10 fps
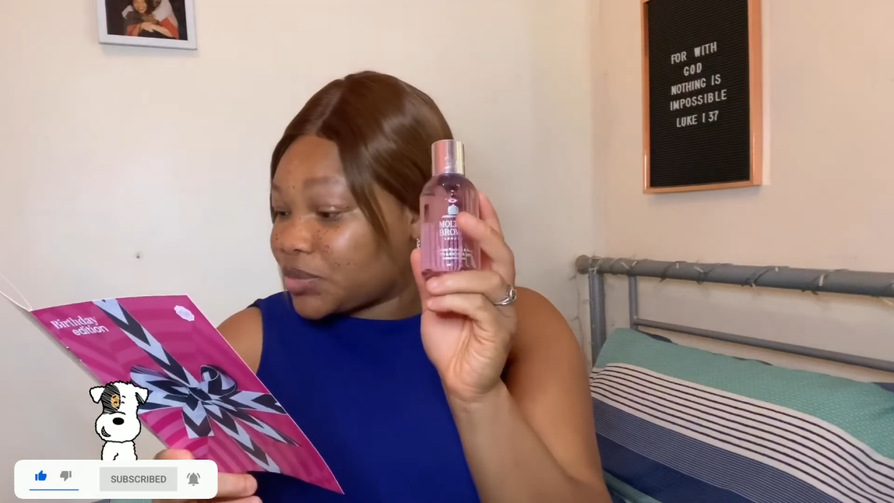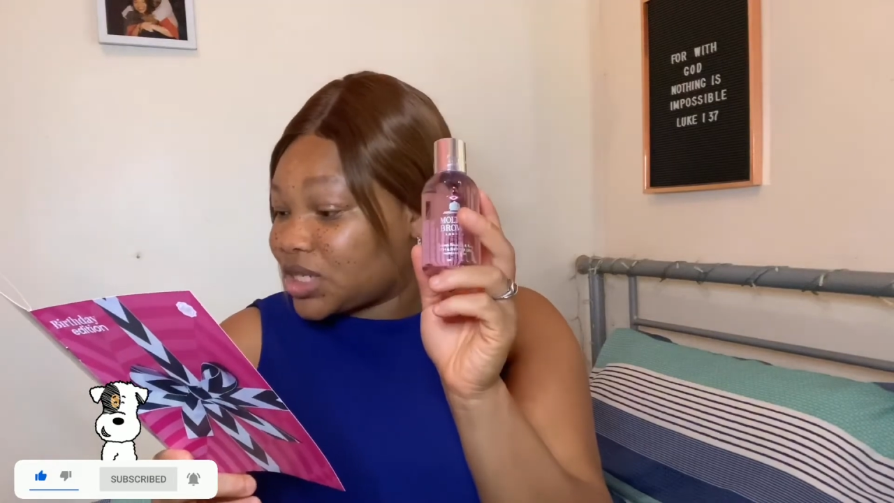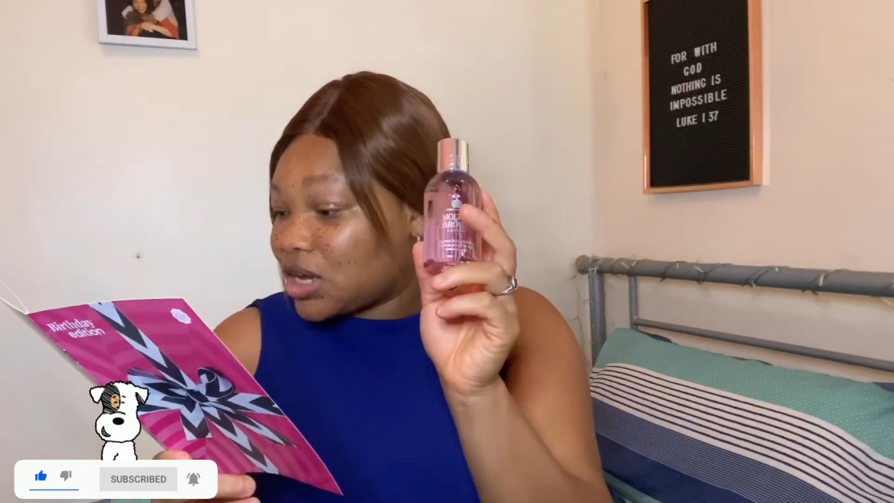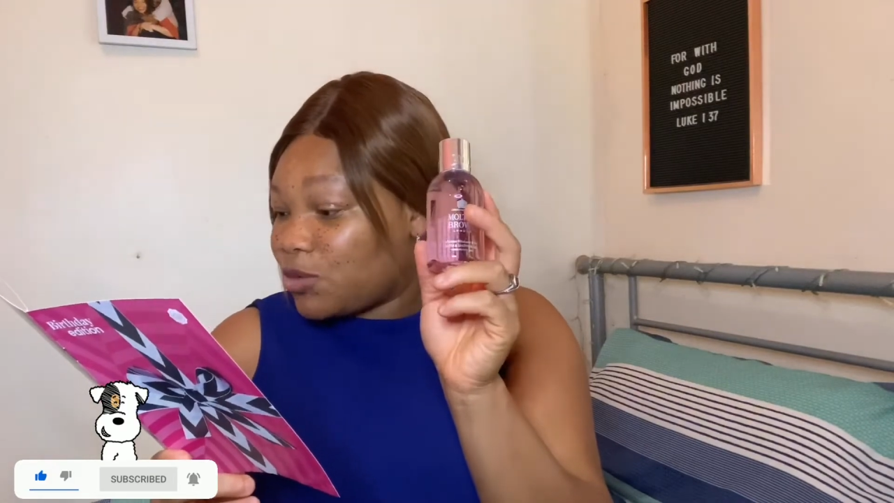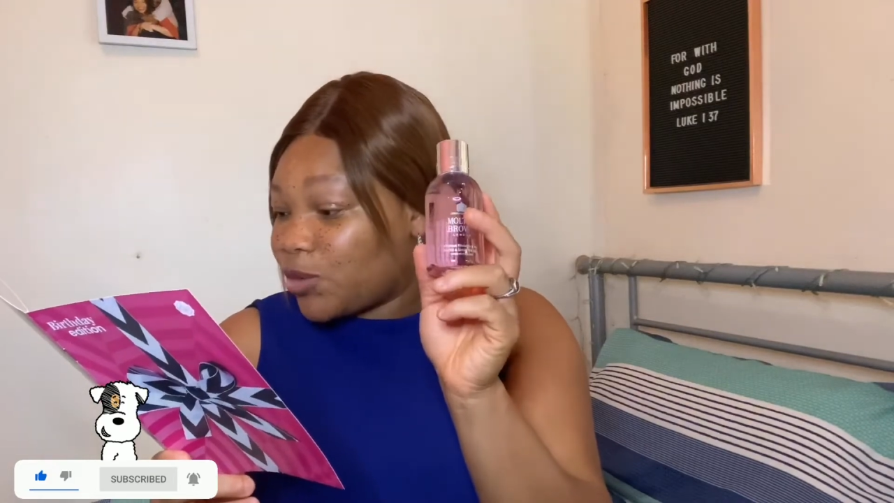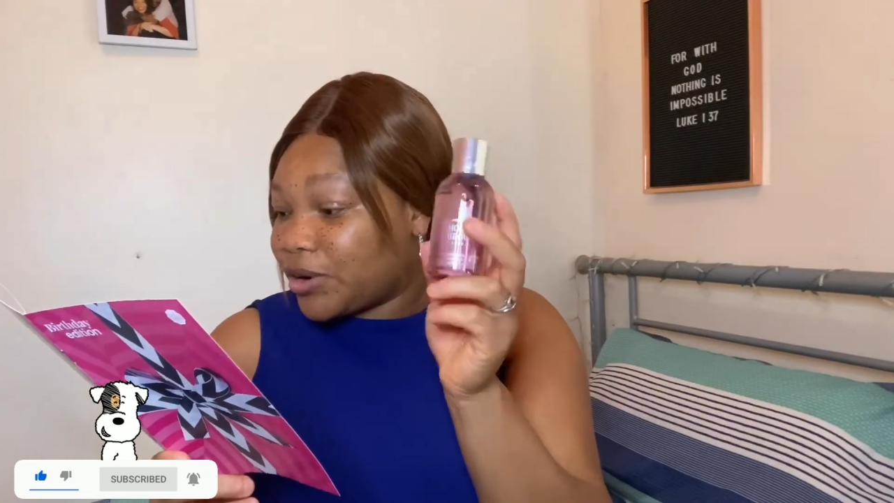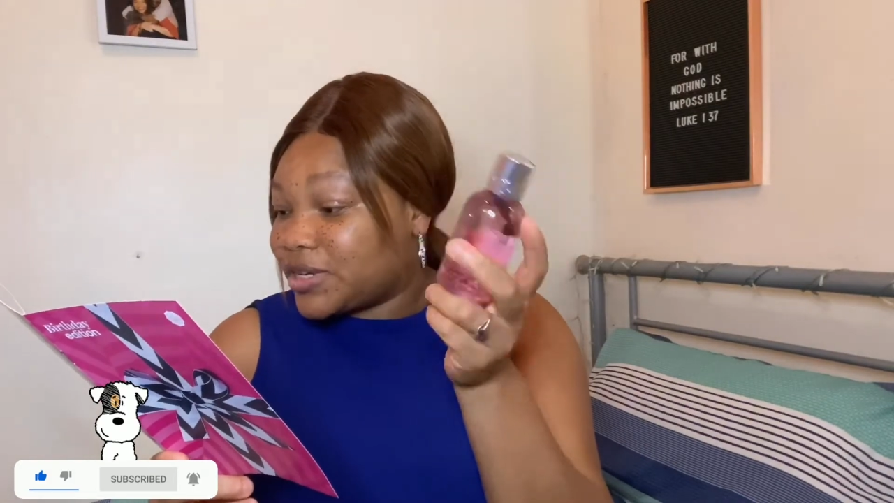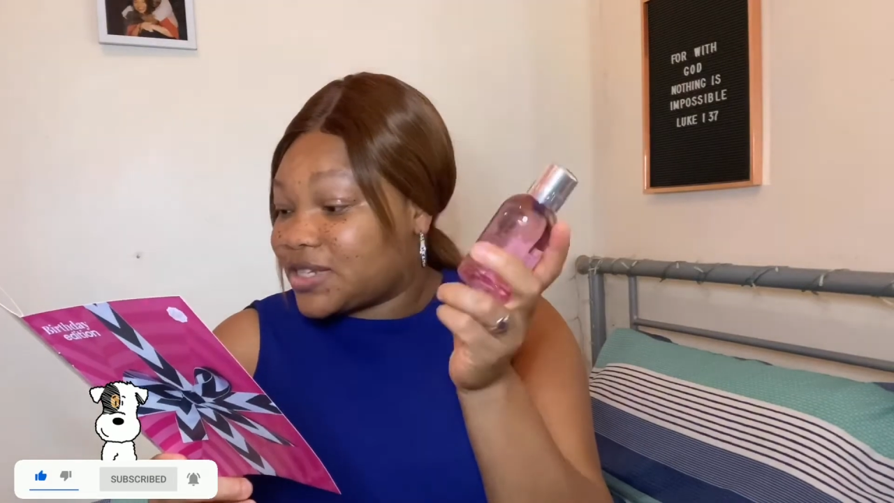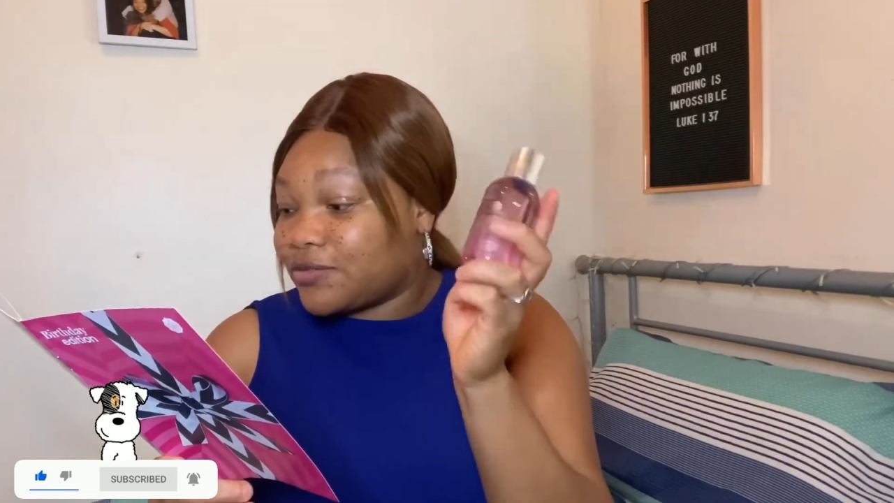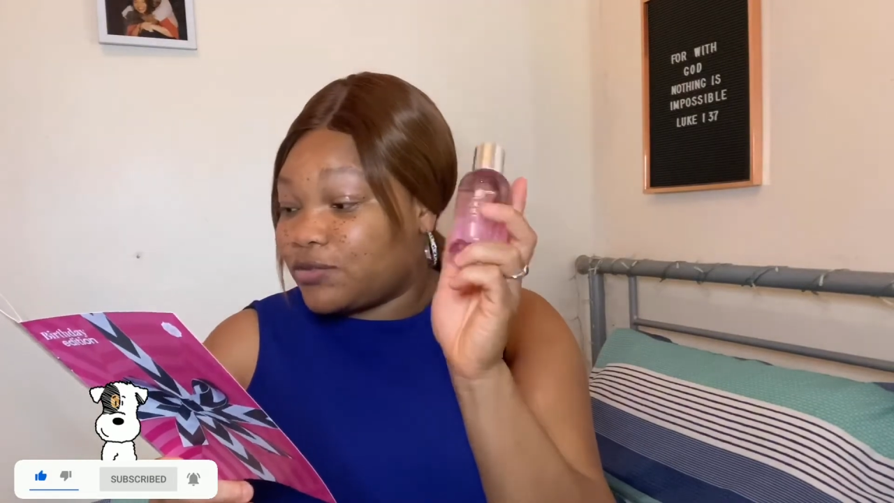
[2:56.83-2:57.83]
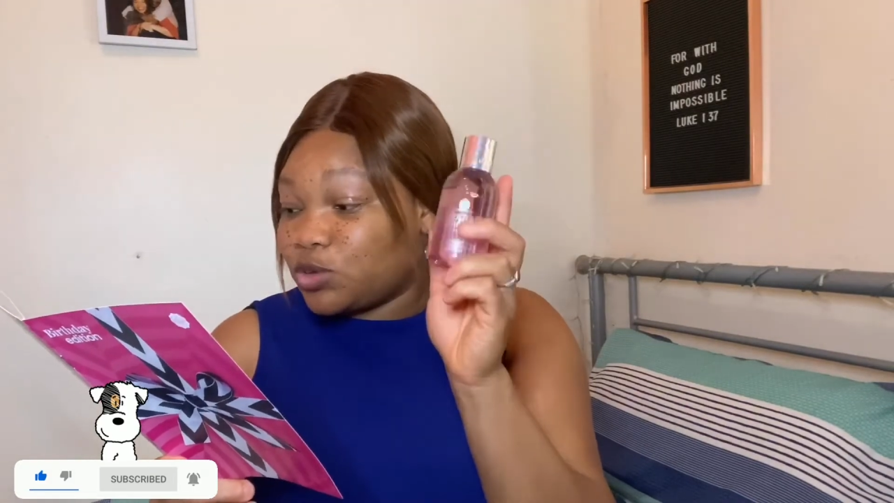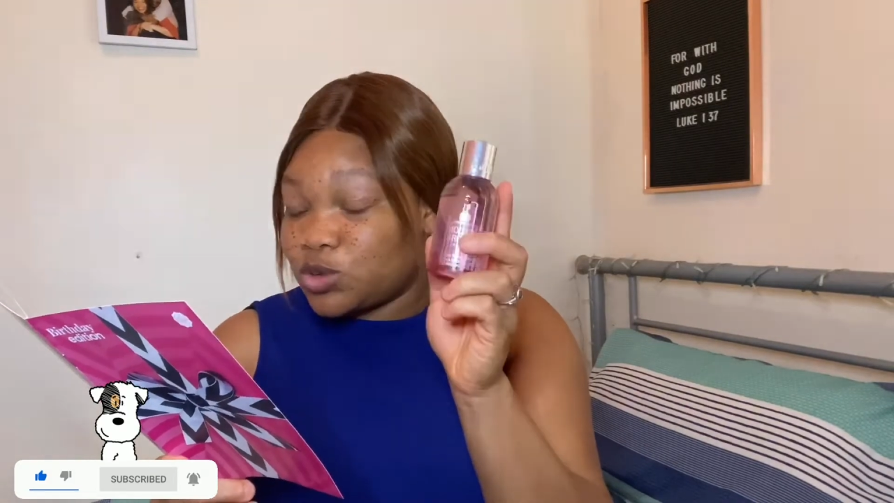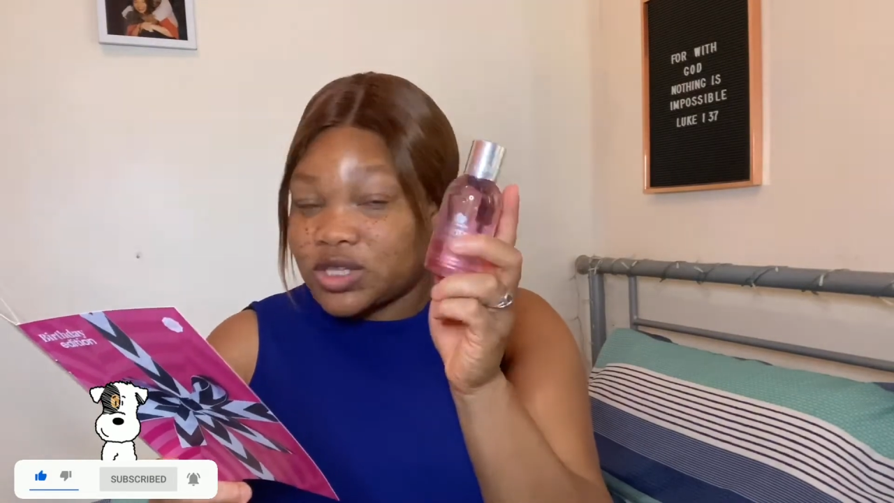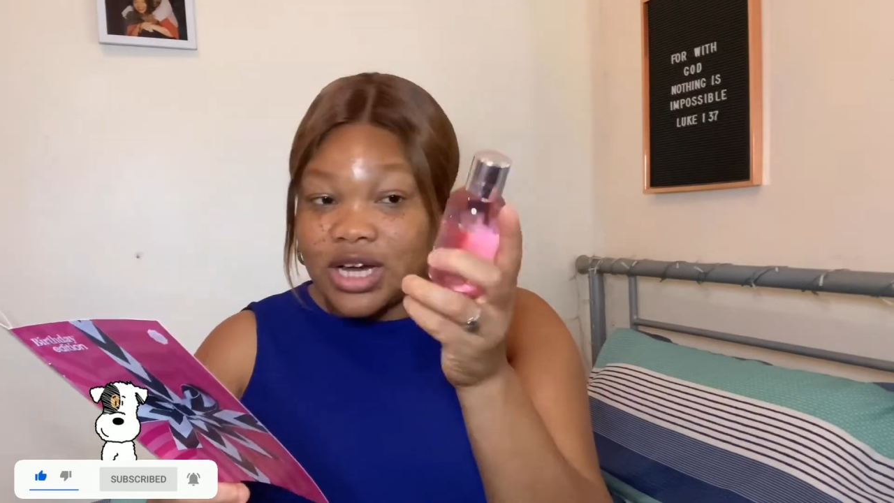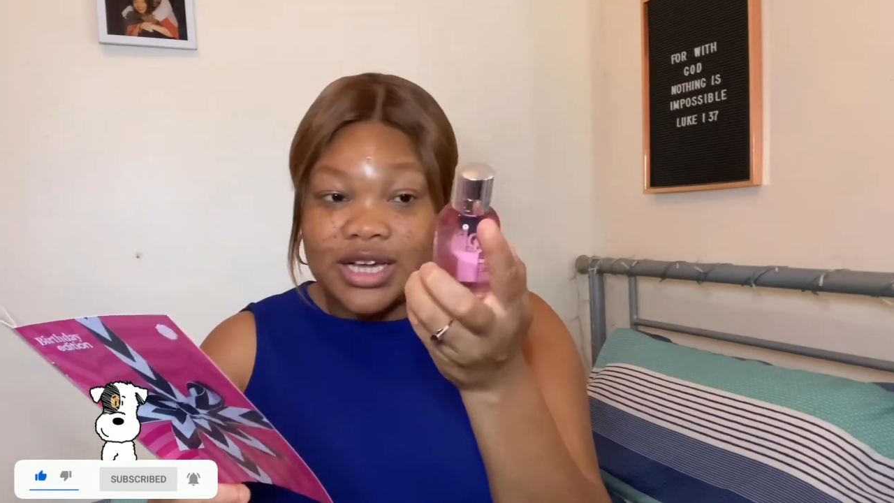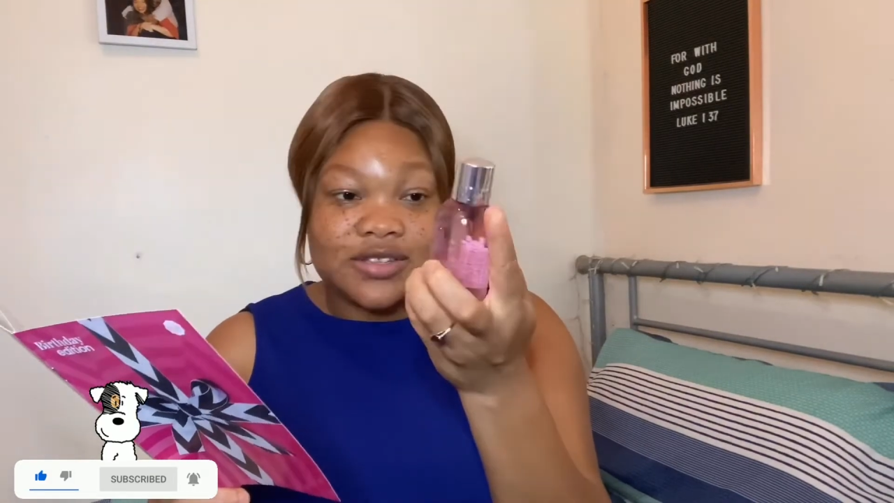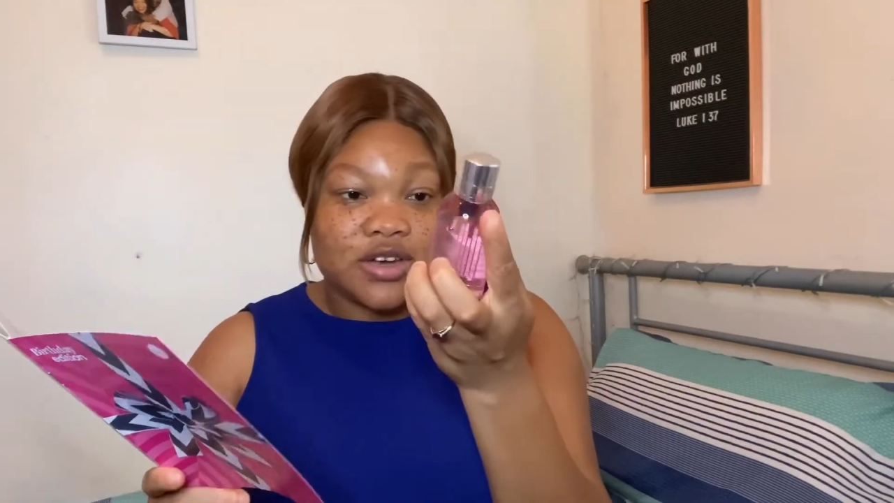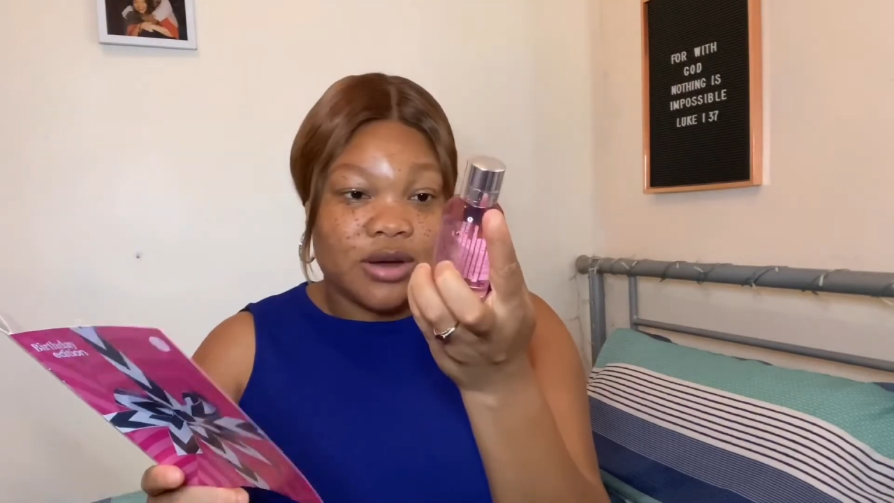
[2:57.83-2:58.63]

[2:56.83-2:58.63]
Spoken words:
whereas the full size,